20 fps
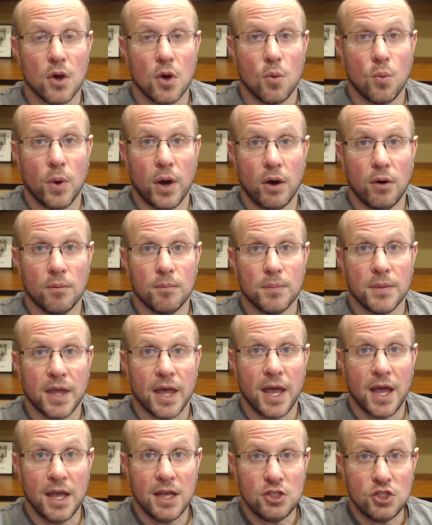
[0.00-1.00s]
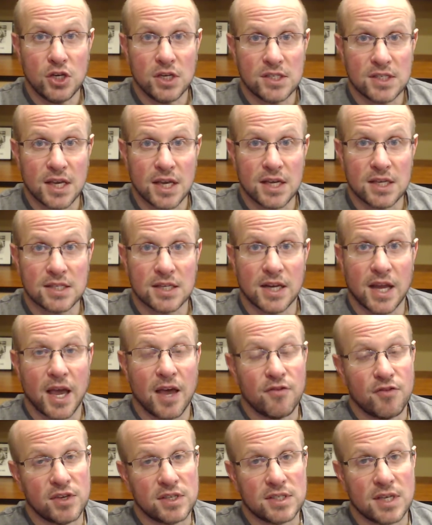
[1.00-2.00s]
Well, HSAs and
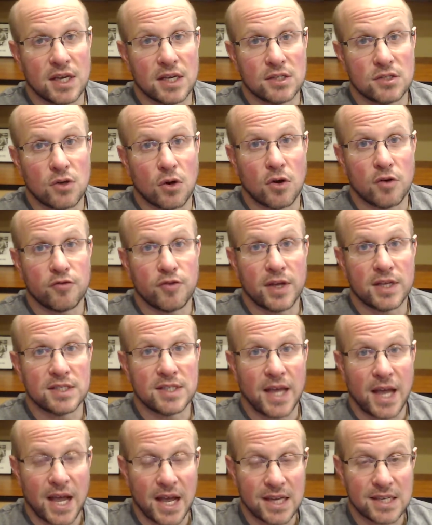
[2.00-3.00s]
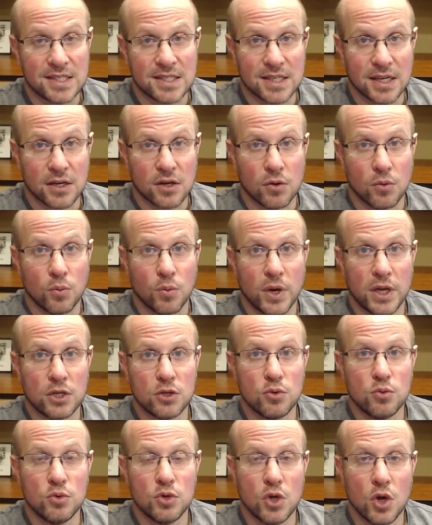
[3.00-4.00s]
FSAs are fantastic when
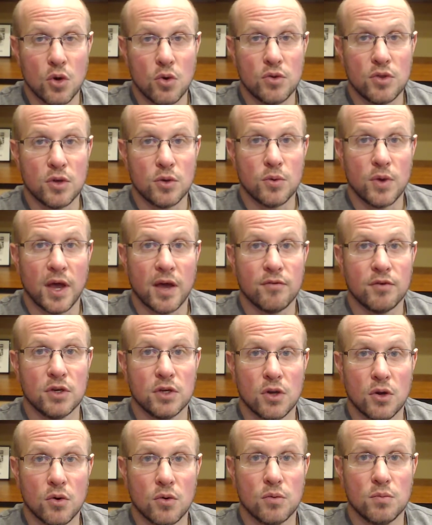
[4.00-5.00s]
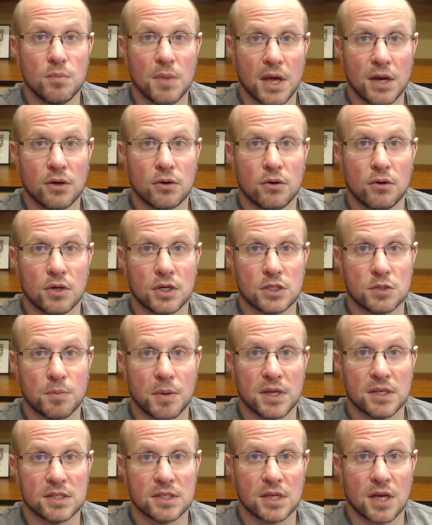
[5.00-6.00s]
you know that you have a known medical
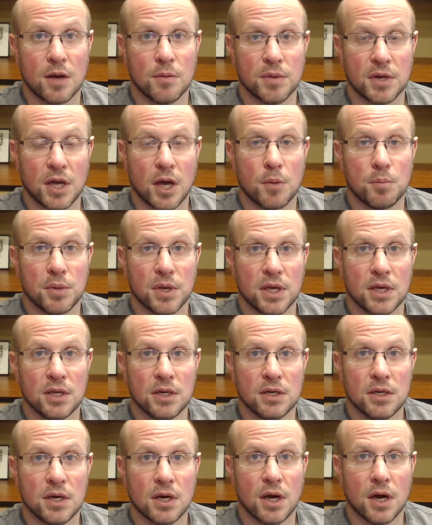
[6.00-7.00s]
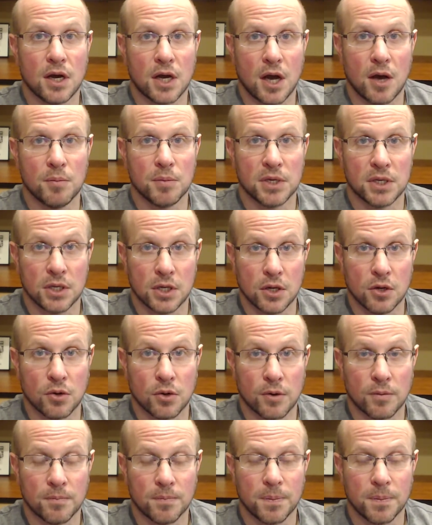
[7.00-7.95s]
expense coming up in a coming year.